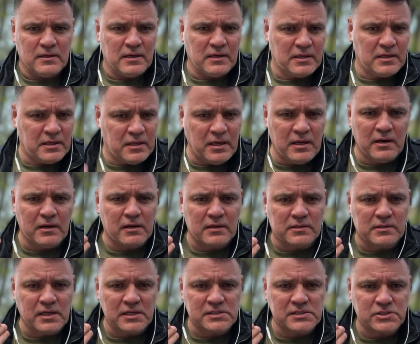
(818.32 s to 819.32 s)
hear
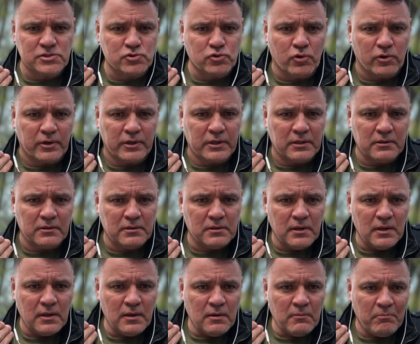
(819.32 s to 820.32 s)
this story,
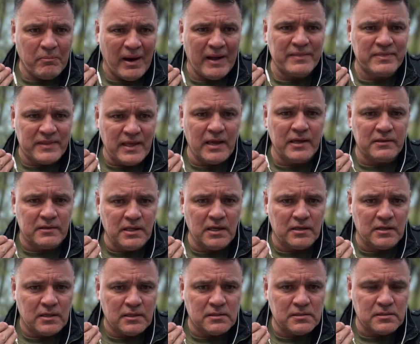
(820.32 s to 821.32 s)
but they
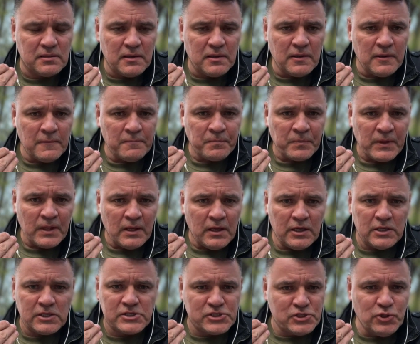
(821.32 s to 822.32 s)
did it.
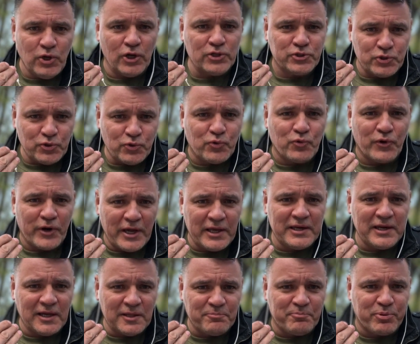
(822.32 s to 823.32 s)
It's not
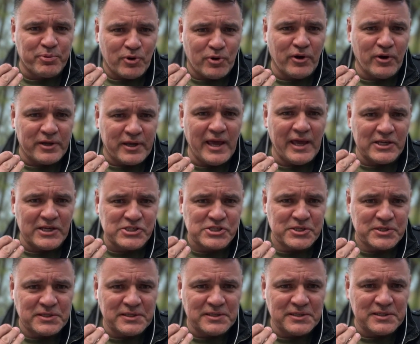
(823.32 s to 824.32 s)
Ukrainian
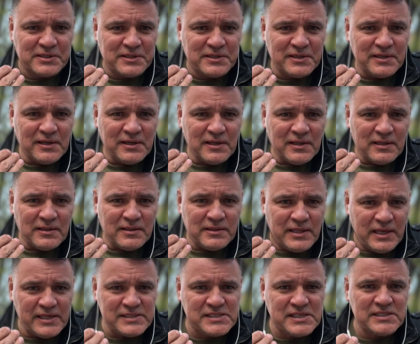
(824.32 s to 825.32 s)
provocation.
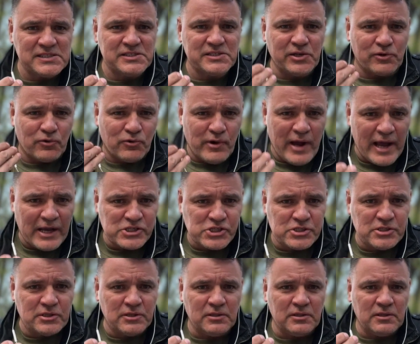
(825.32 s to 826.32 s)
This is the
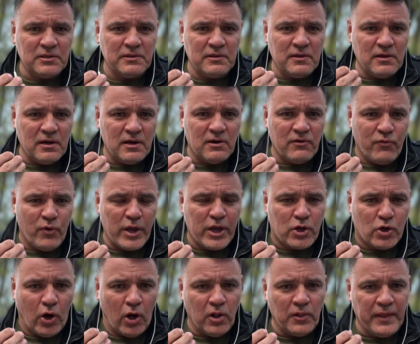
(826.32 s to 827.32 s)
Russian. We
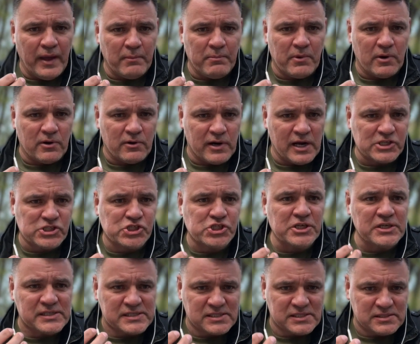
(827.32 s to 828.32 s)
call them
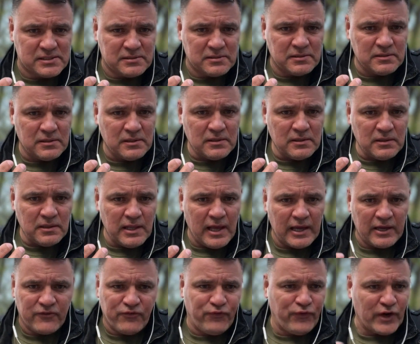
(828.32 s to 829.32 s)
Russist,
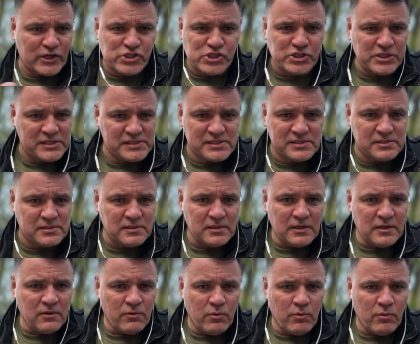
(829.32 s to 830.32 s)
like fascist.
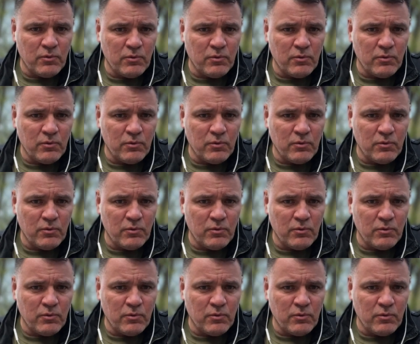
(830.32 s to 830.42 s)
We